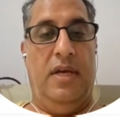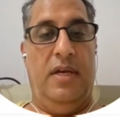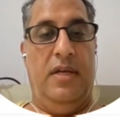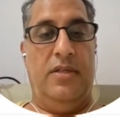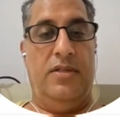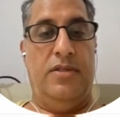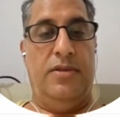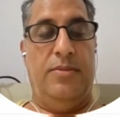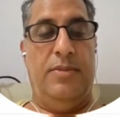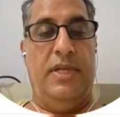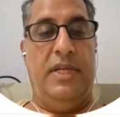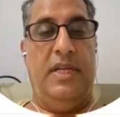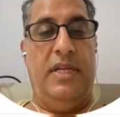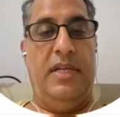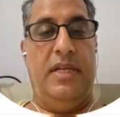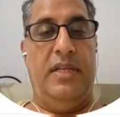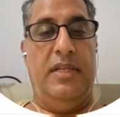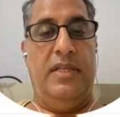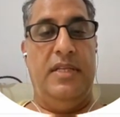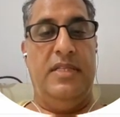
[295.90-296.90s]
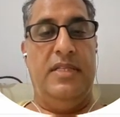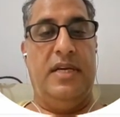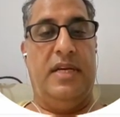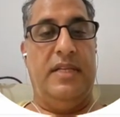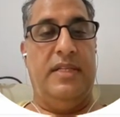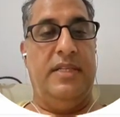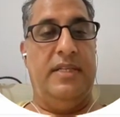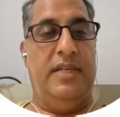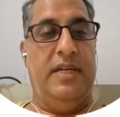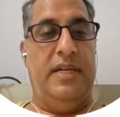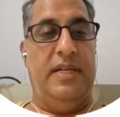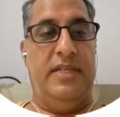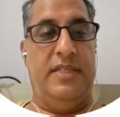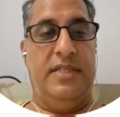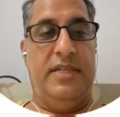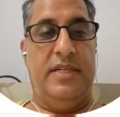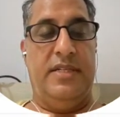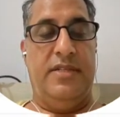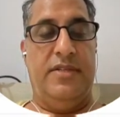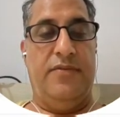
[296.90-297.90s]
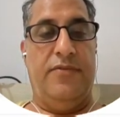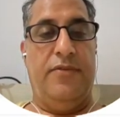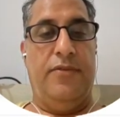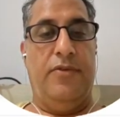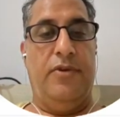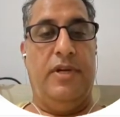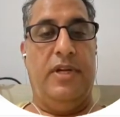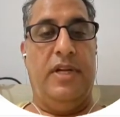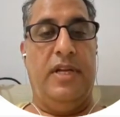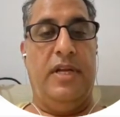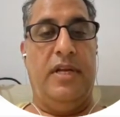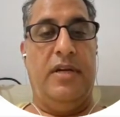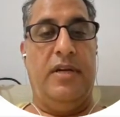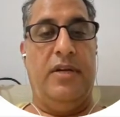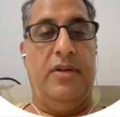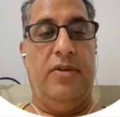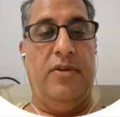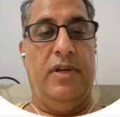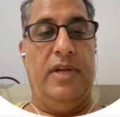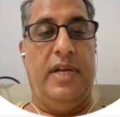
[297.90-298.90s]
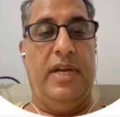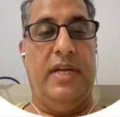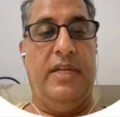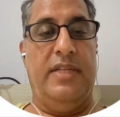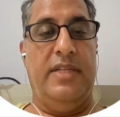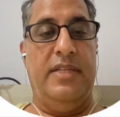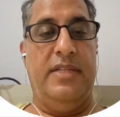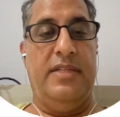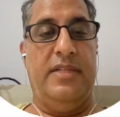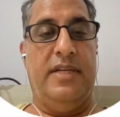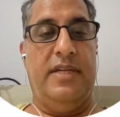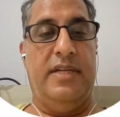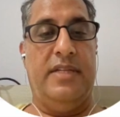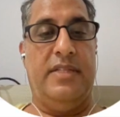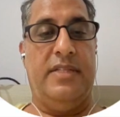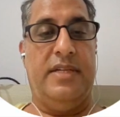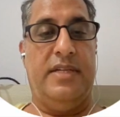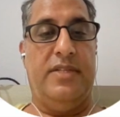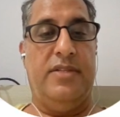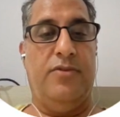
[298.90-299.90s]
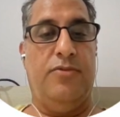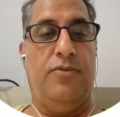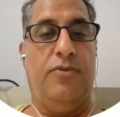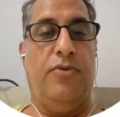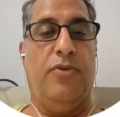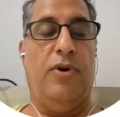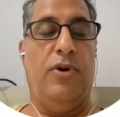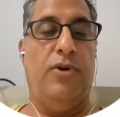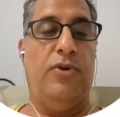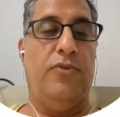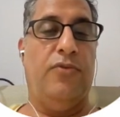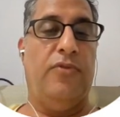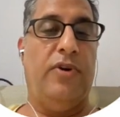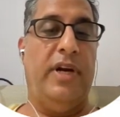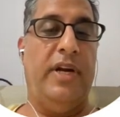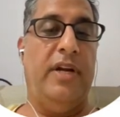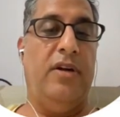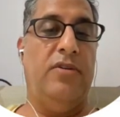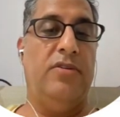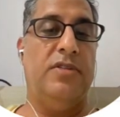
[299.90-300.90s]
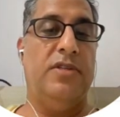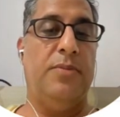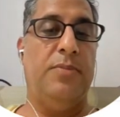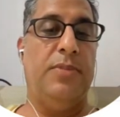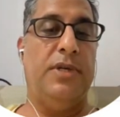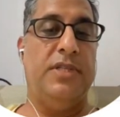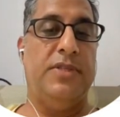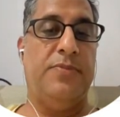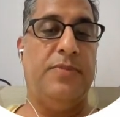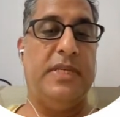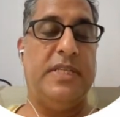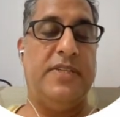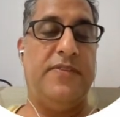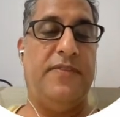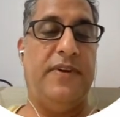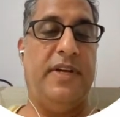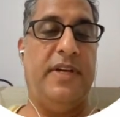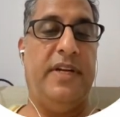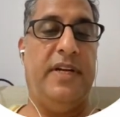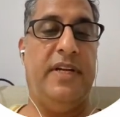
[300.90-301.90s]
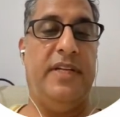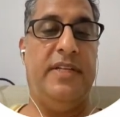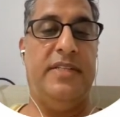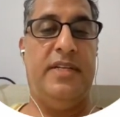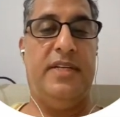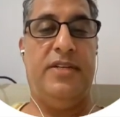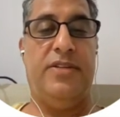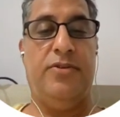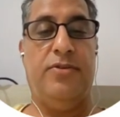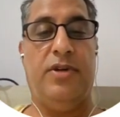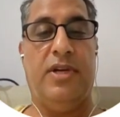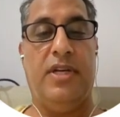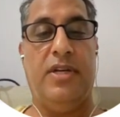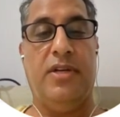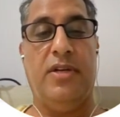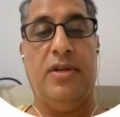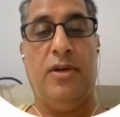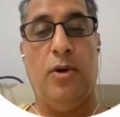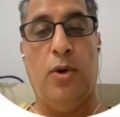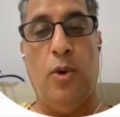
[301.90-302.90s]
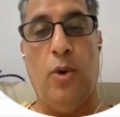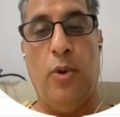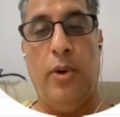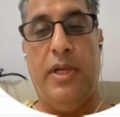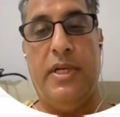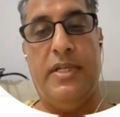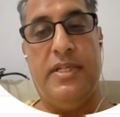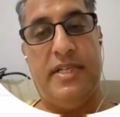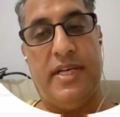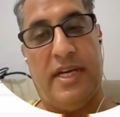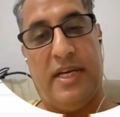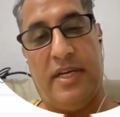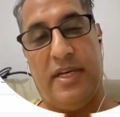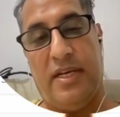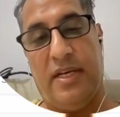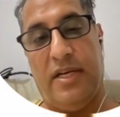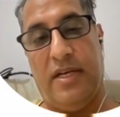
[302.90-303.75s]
Similar, these are the data sets. If you will click, you will get these data sets. You want to find out some specific data sets, you can go and check it